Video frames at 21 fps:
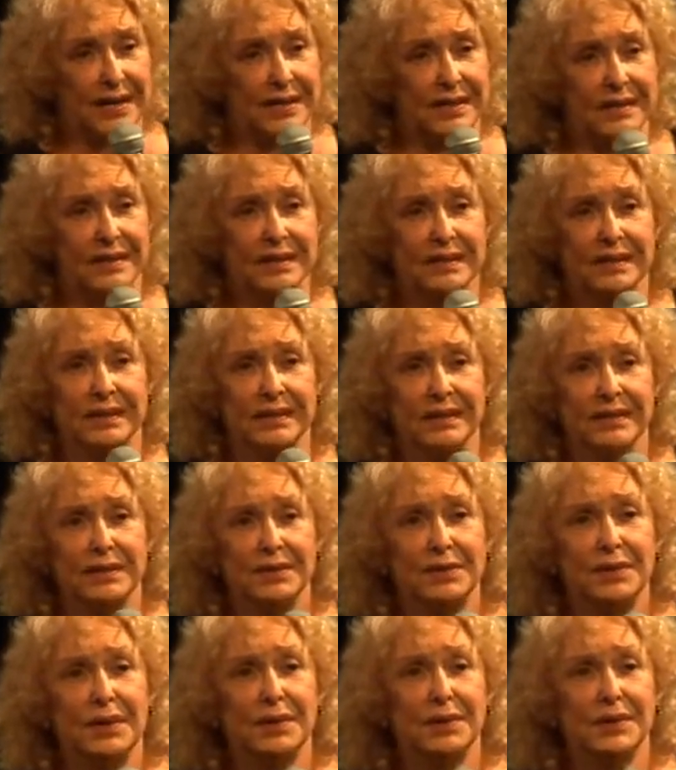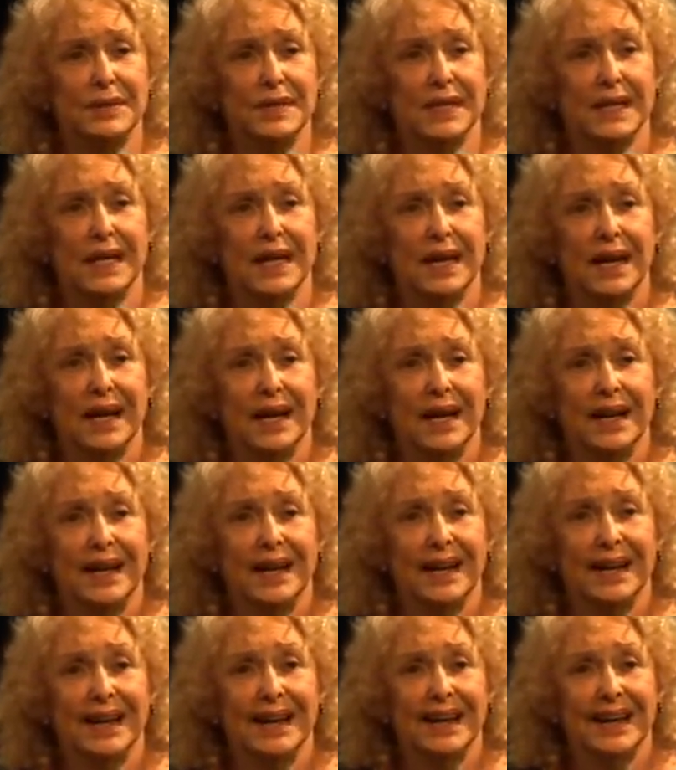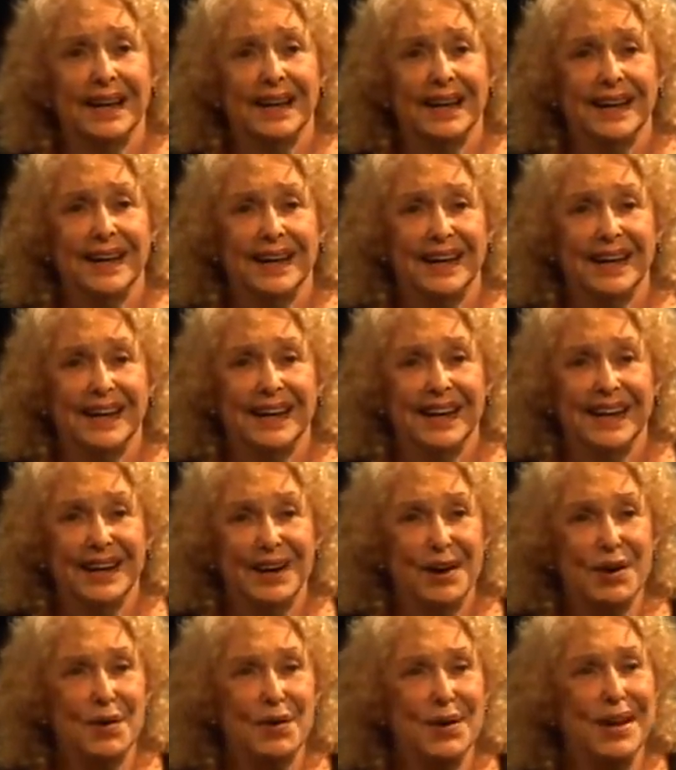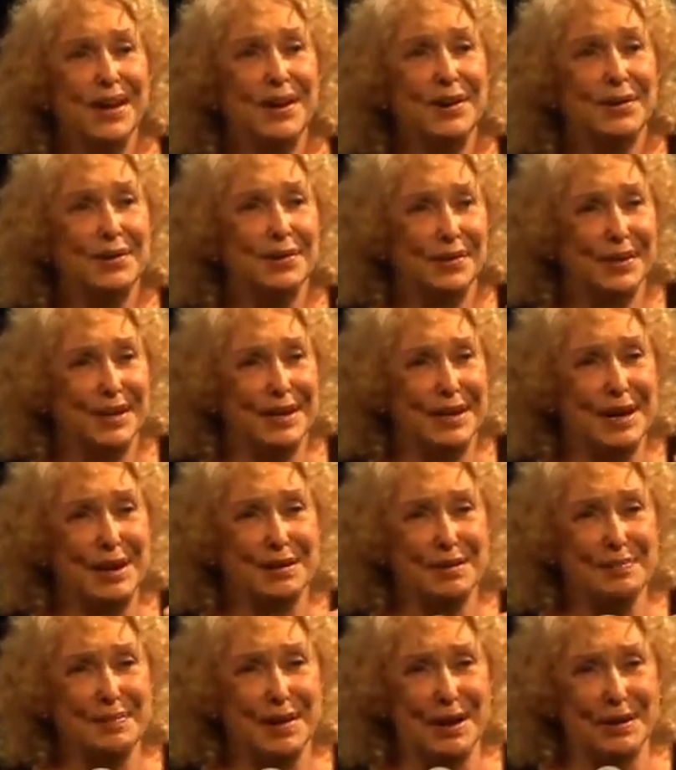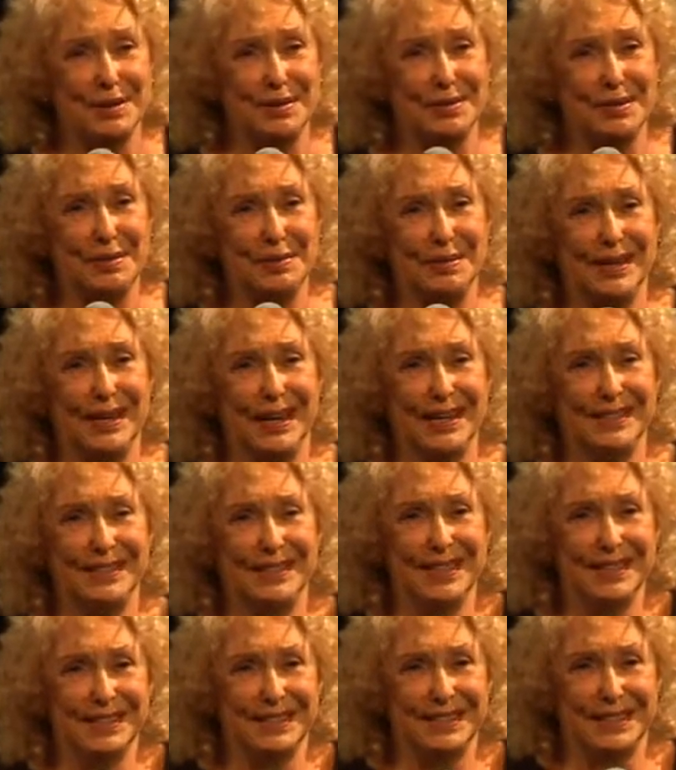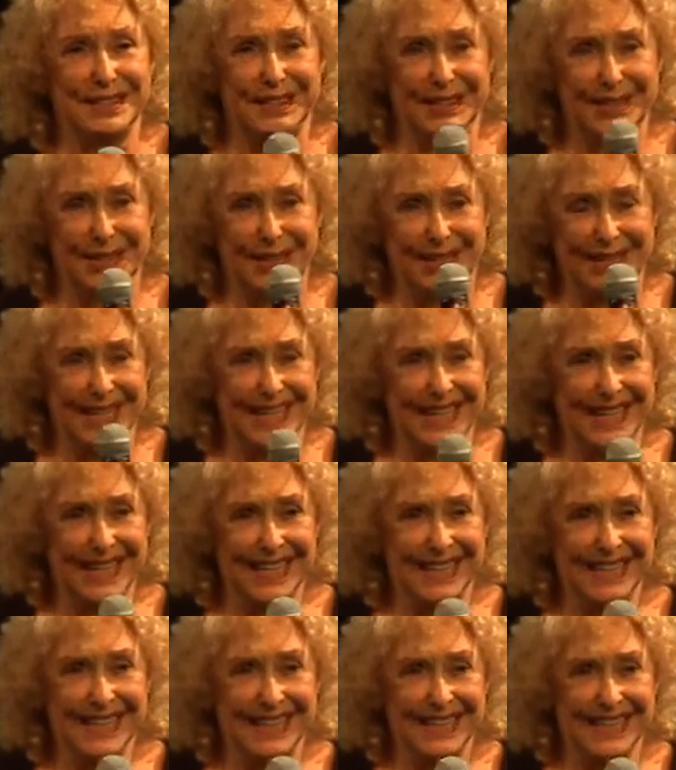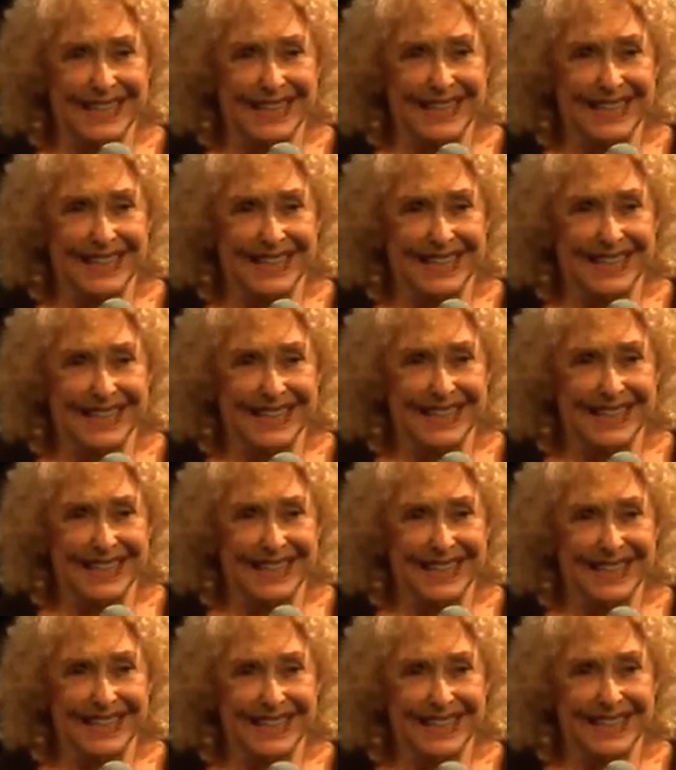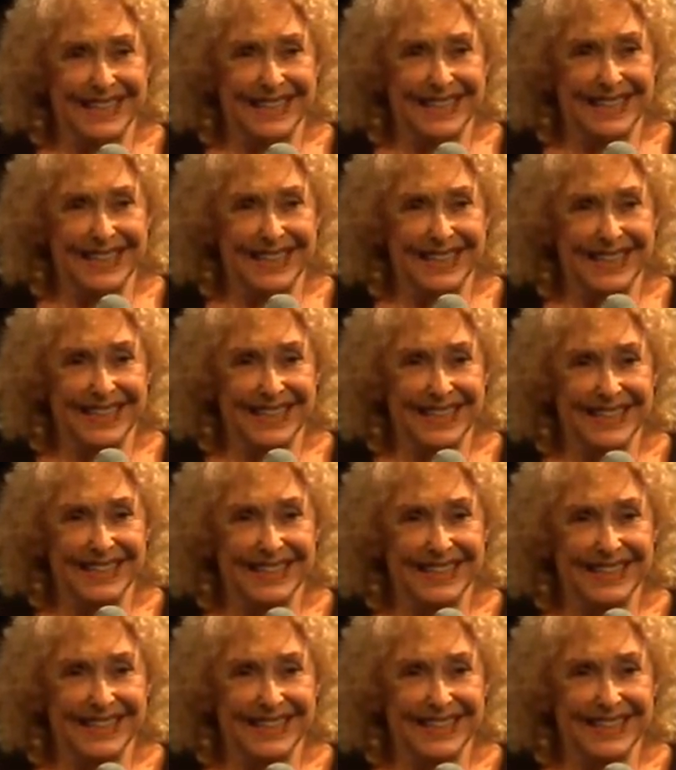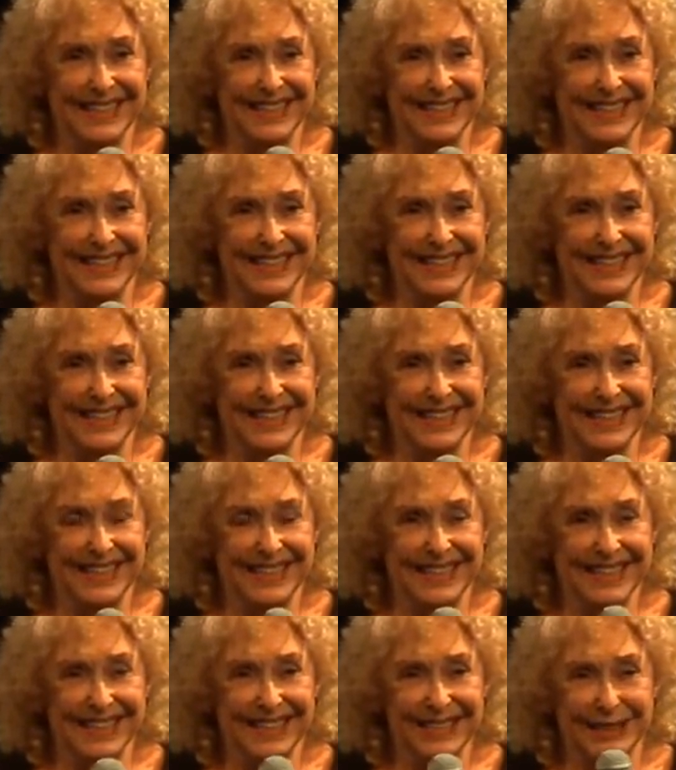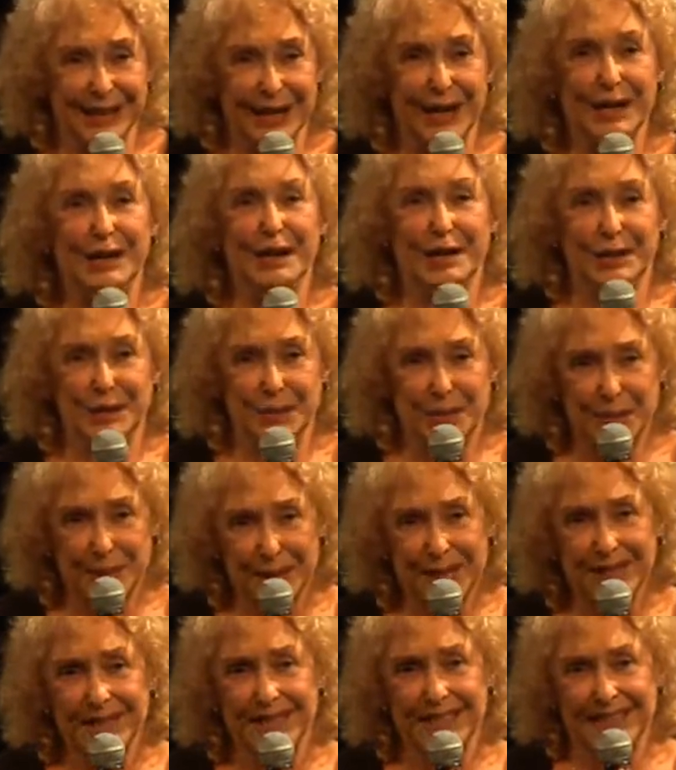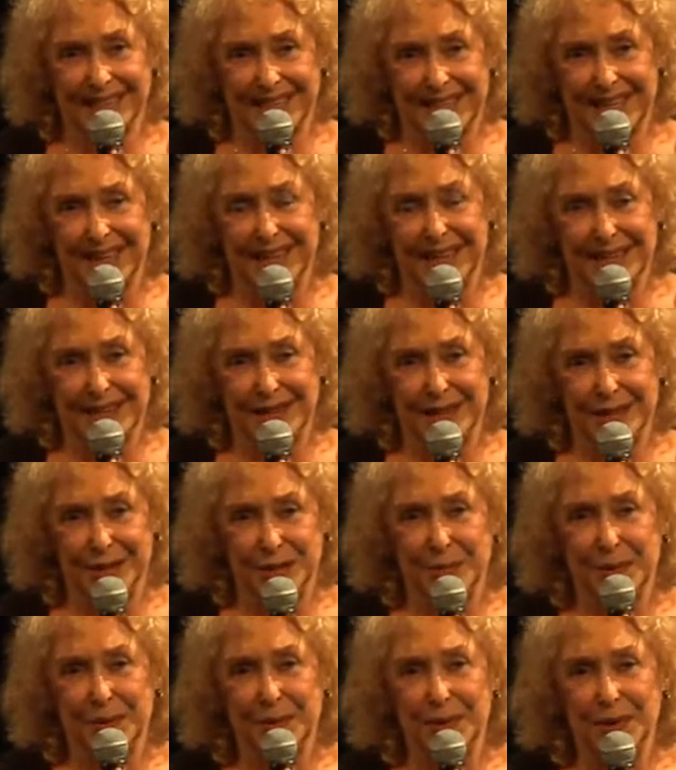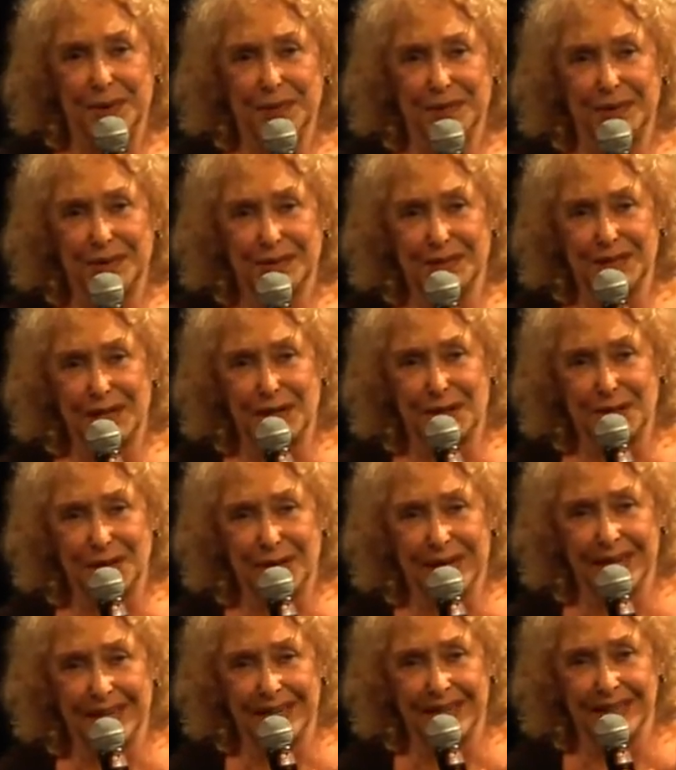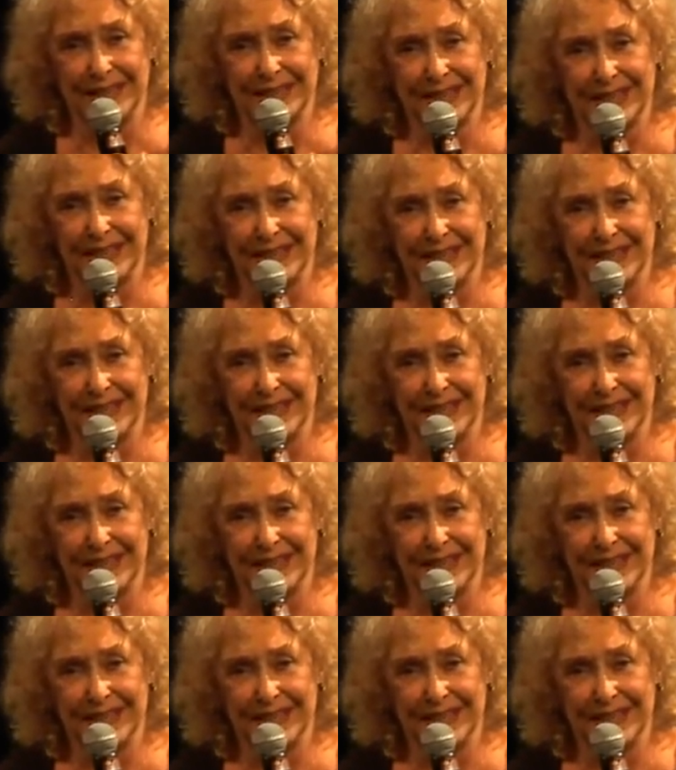de, who knows it? Oh, here, take the microphone, it's nice to hear it. It's l'esprit de l'escalier. L'esprit de l'escalier, the spirit of the staircase.